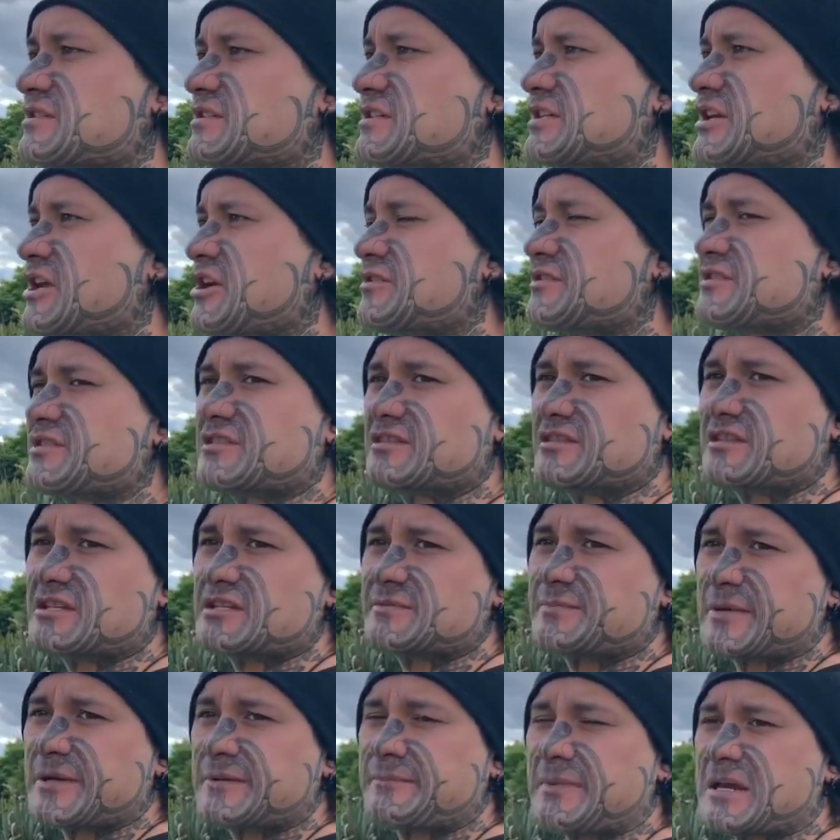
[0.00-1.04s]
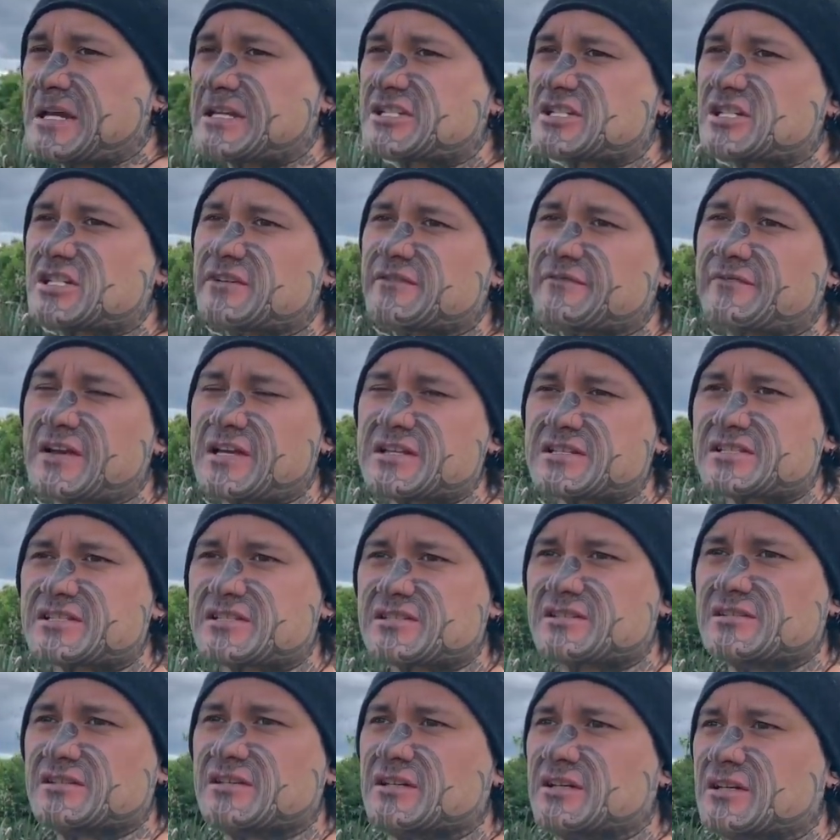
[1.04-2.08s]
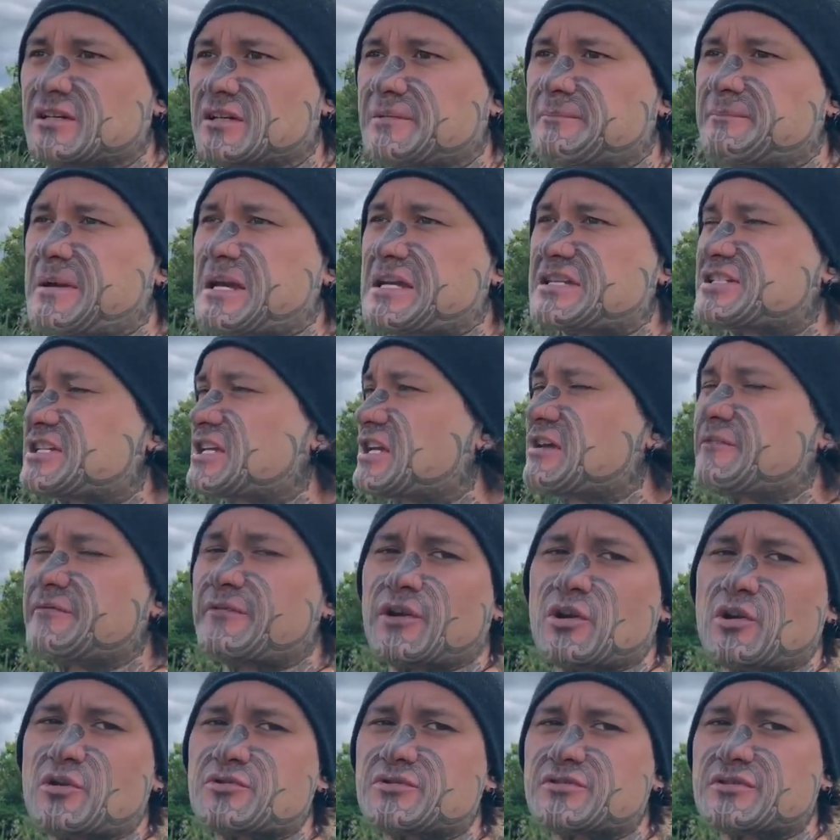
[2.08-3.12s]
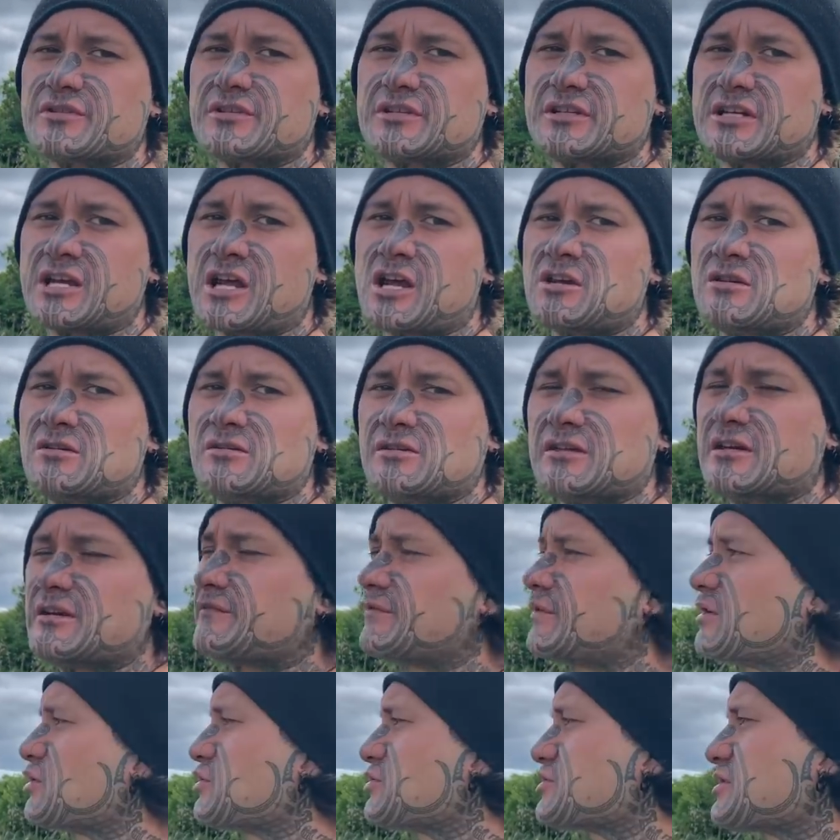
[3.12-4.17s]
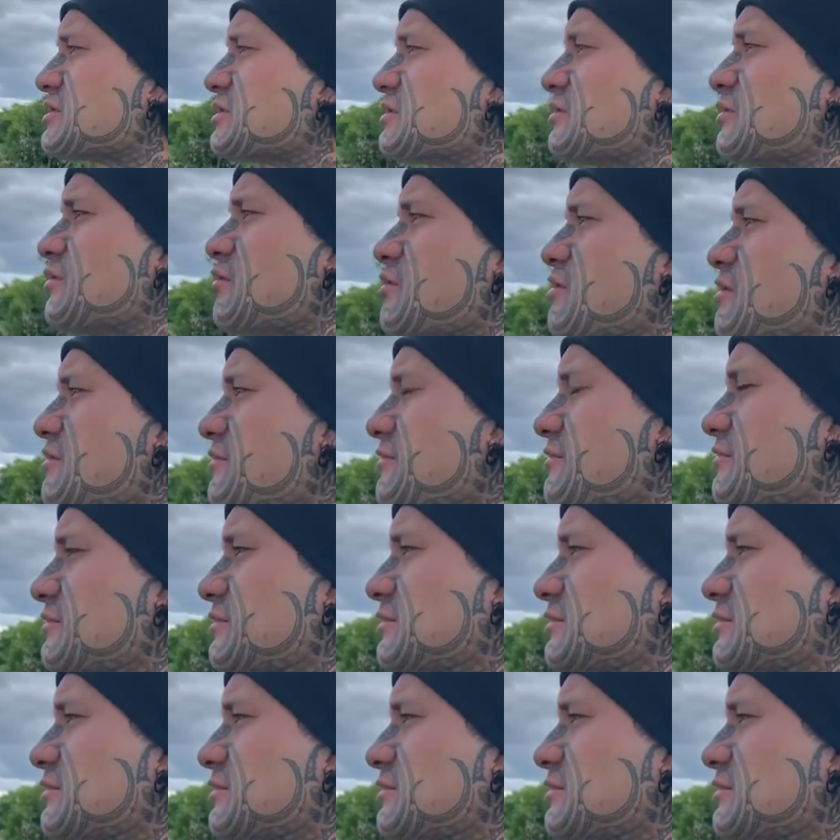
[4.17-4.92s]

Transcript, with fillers: you know there's been major events major evolution you know evolution in the earth